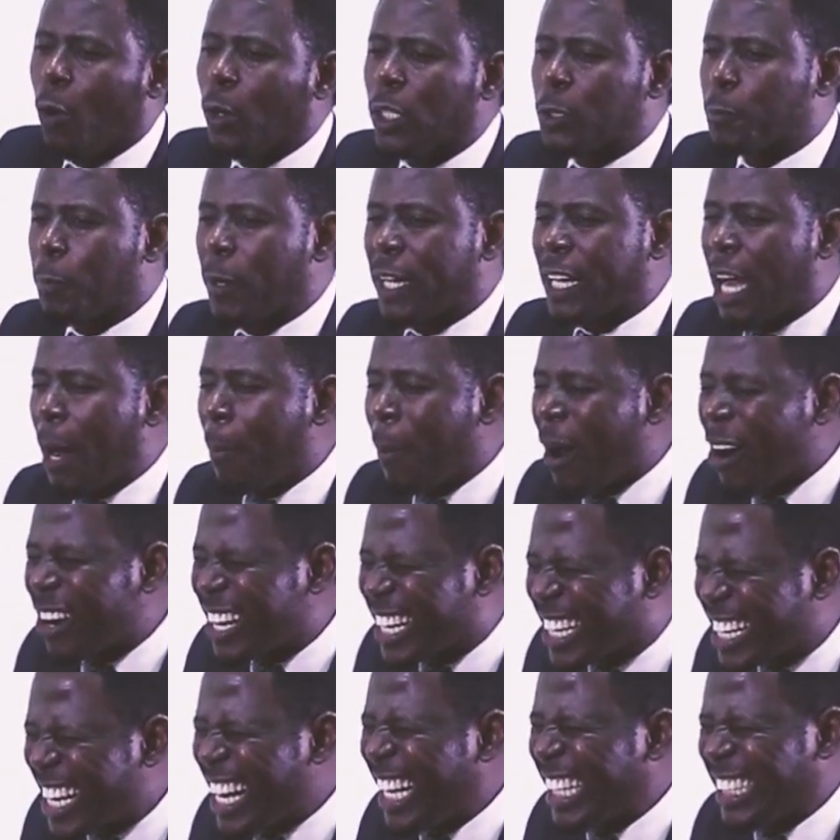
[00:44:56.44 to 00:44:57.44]
We speak
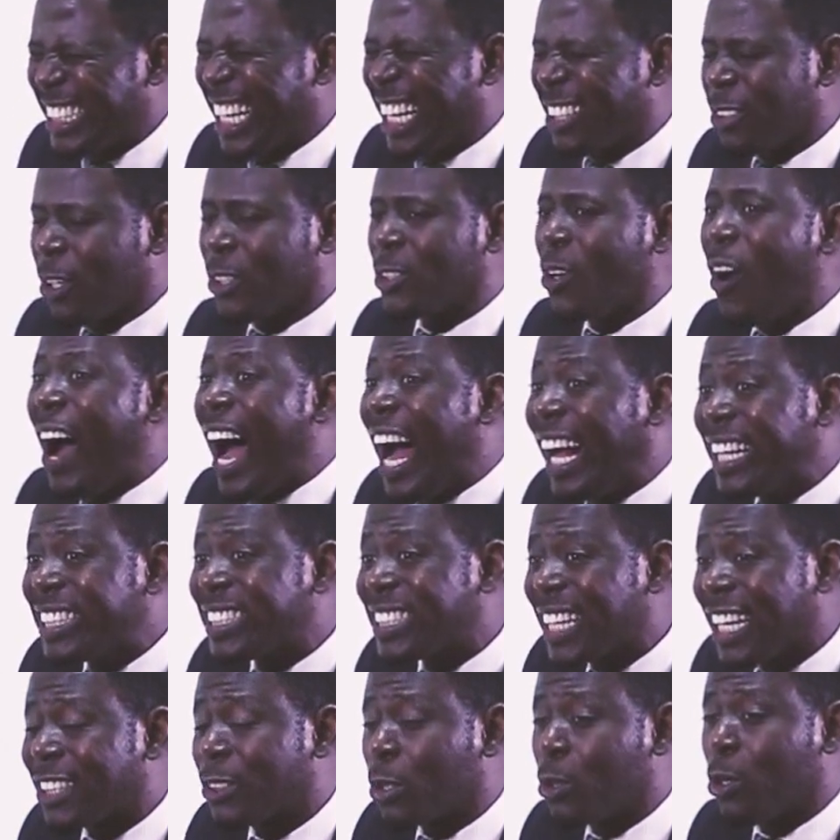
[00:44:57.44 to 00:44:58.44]
about grace that does not
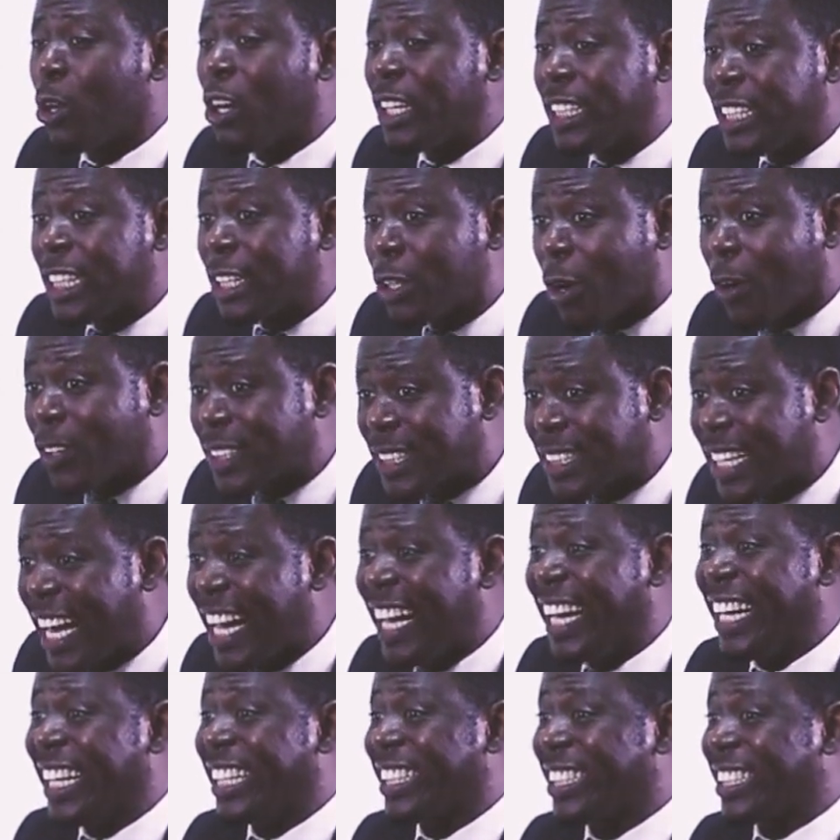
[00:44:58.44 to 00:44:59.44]
answer to logic or
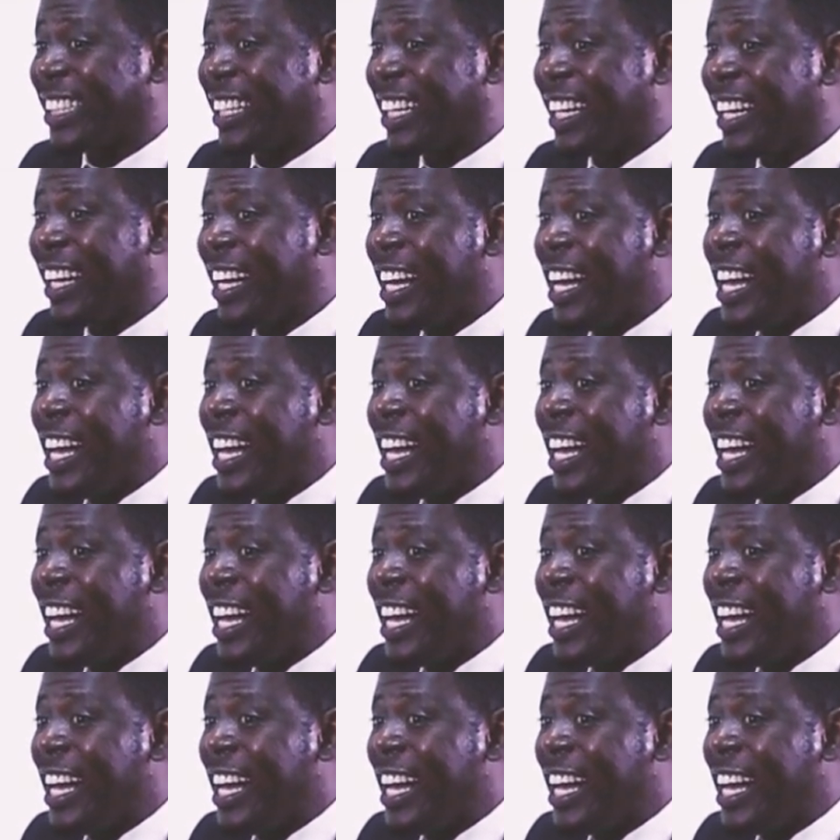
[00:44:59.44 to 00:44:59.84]
science.